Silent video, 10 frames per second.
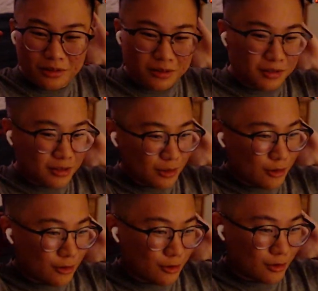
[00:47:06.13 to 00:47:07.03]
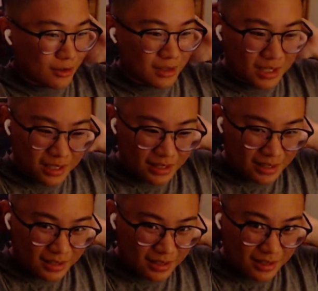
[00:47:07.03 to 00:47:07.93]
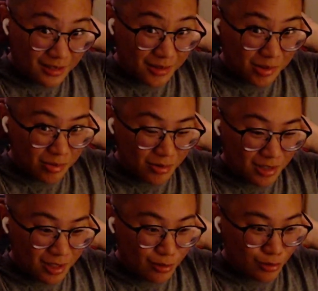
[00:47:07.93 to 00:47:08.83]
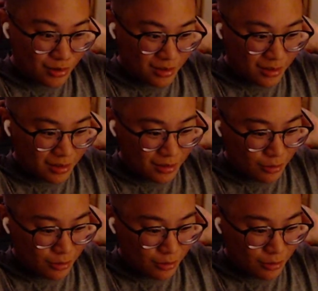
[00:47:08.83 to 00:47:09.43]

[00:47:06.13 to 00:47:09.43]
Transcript: So I was like,